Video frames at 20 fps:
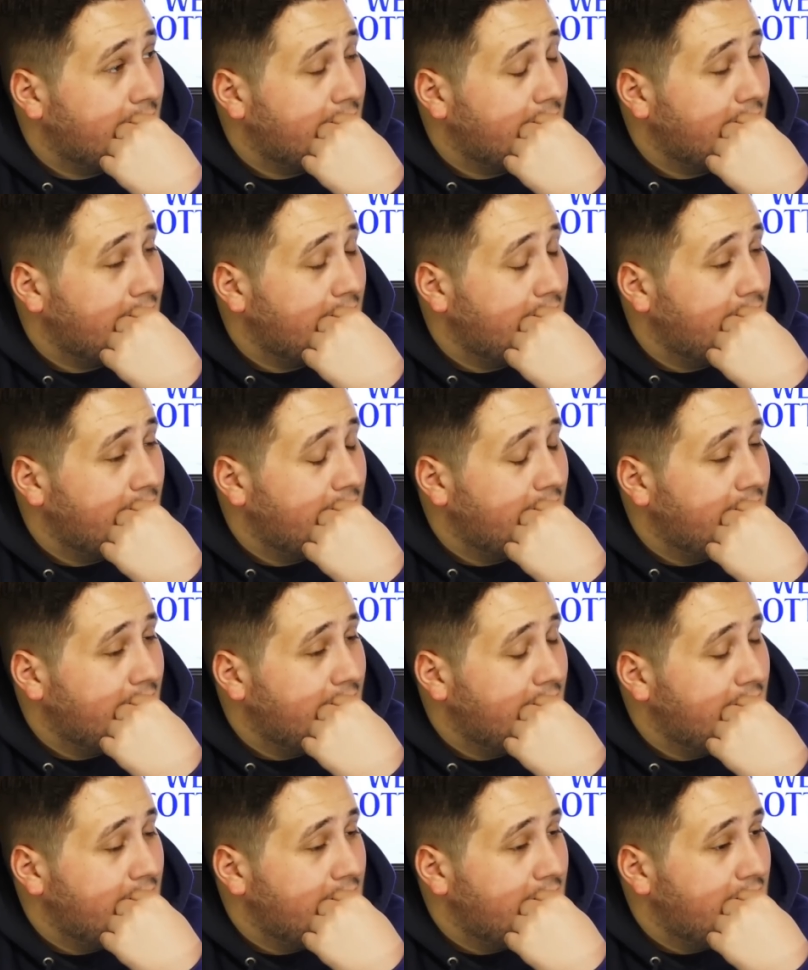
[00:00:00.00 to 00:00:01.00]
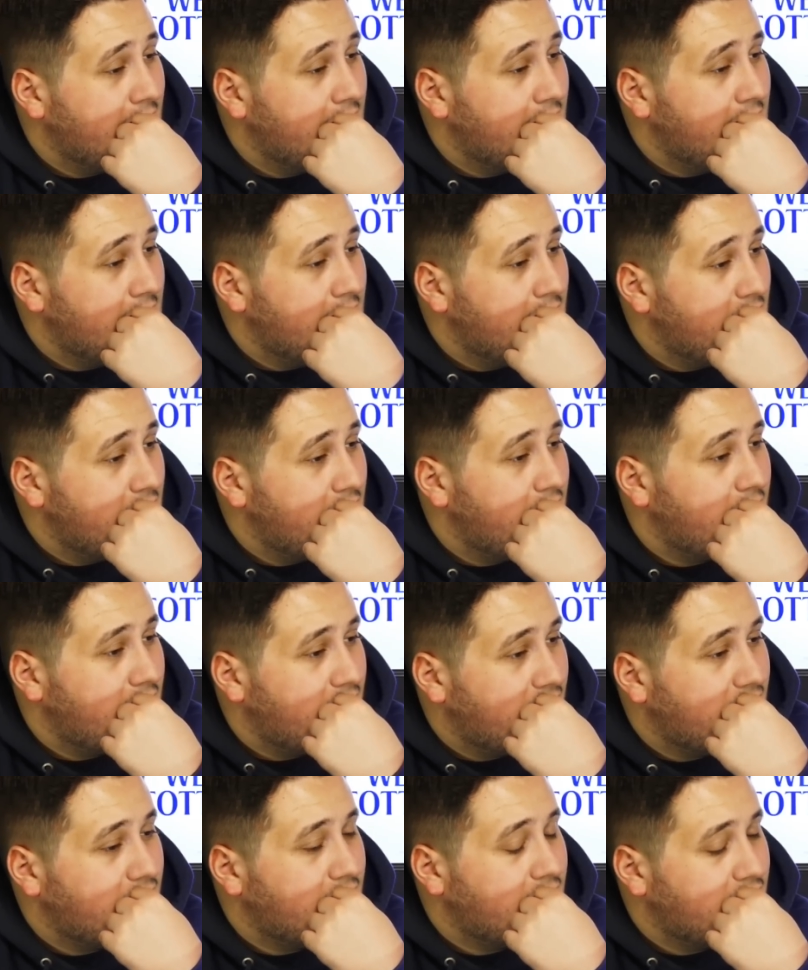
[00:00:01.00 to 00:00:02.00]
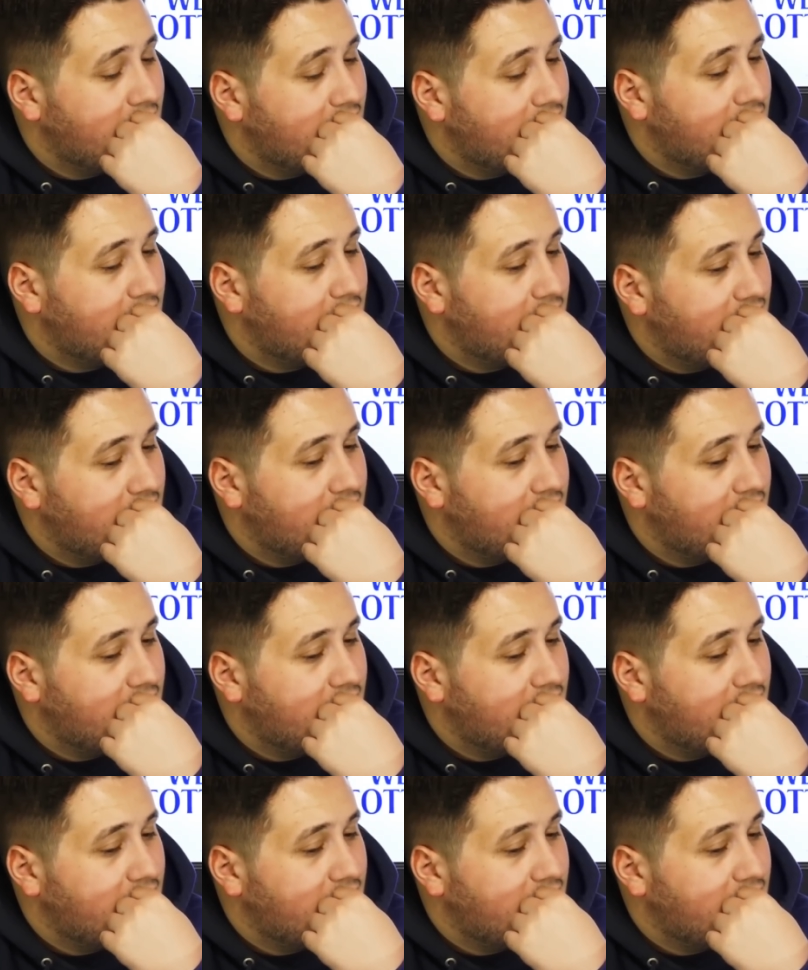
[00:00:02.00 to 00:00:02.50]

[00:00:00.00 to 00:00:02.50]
No words are spoken by the person on screen.